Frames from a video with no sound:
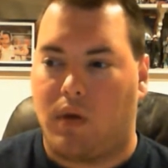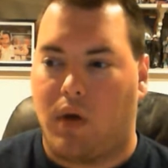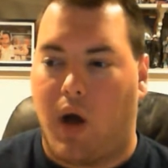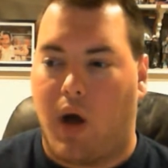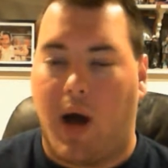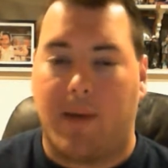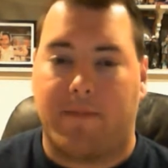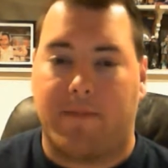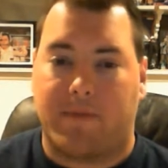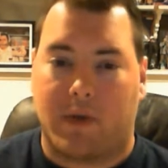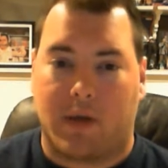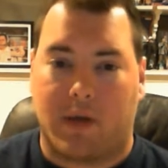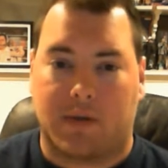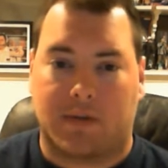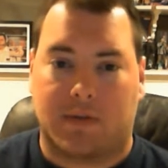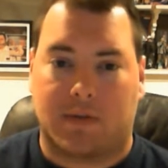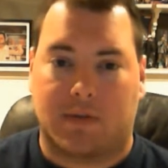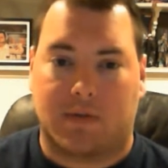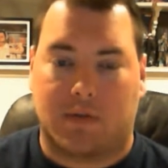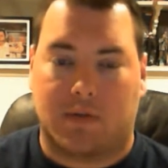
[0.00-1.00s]

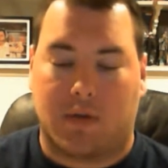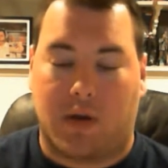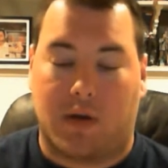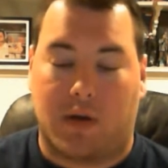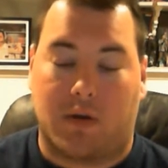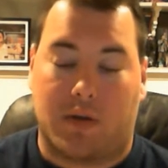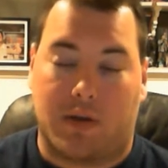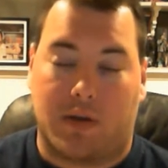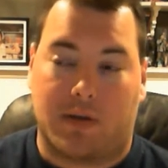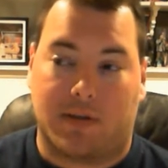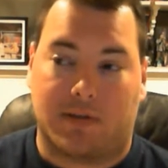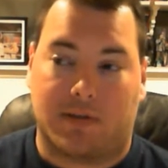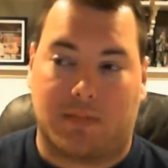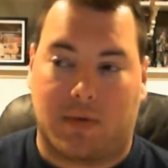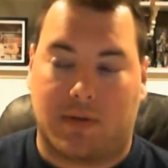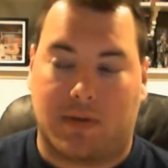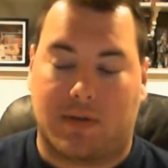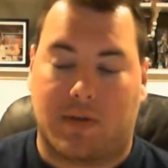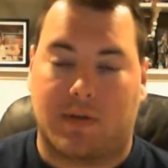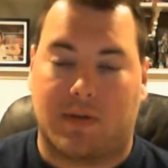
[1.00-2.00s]
obvious, I know that doesn't
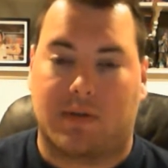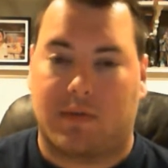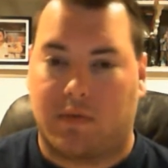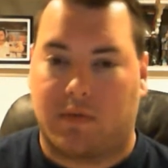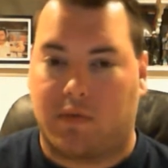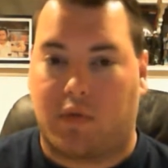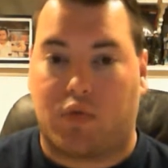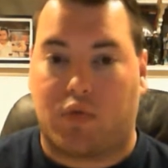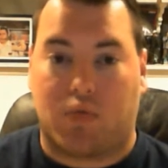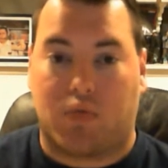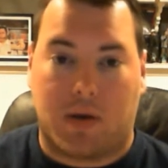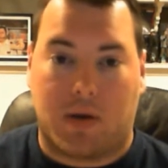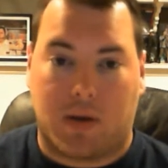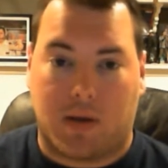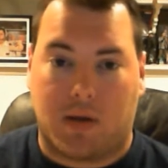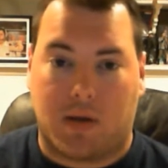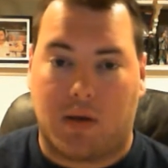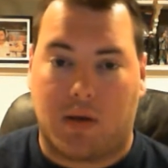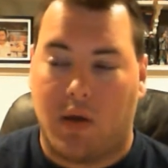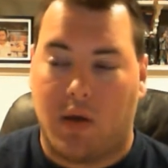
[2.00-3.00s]
make sense, 3D.